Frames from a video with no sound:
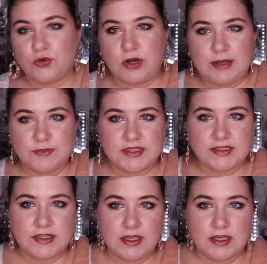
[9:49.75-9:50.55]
grams